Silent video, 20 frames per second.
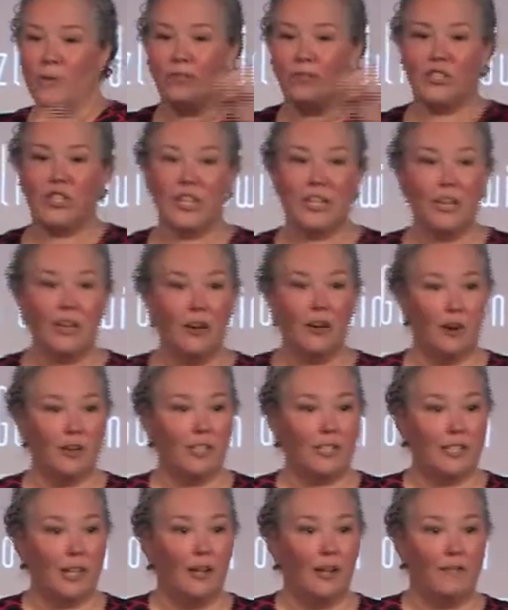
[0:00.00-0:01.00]
we've cheated
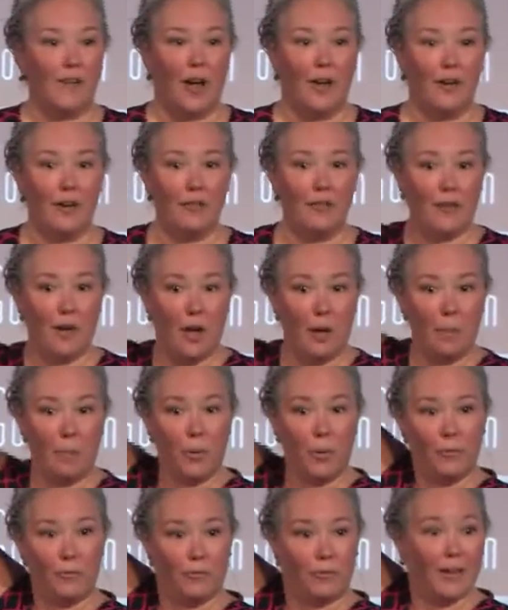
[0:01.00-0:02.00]
ourselves out of,
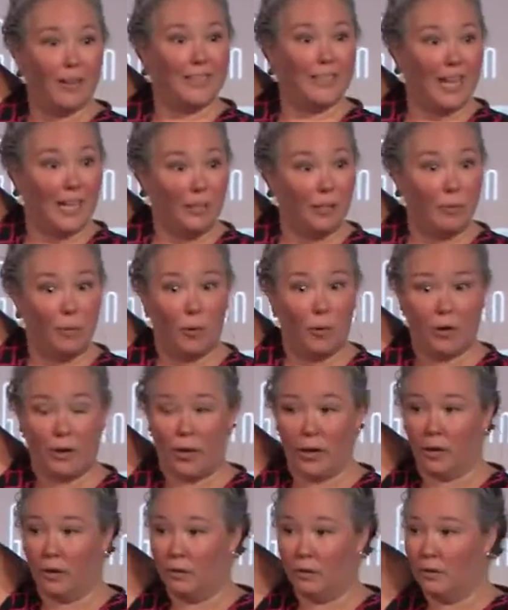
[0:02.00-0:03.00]
poof,
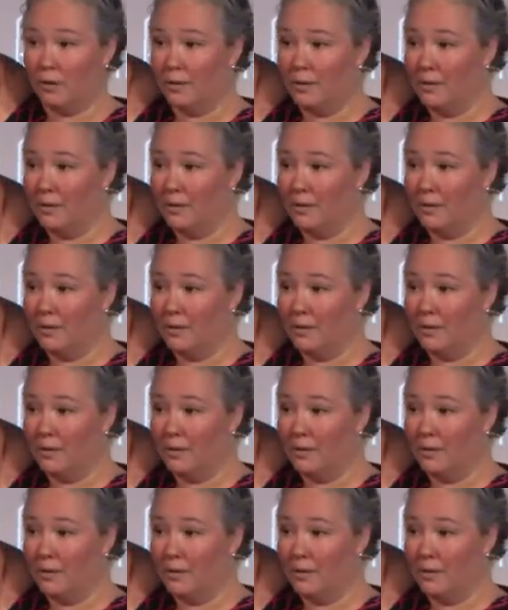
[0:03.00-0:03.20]
teleporter.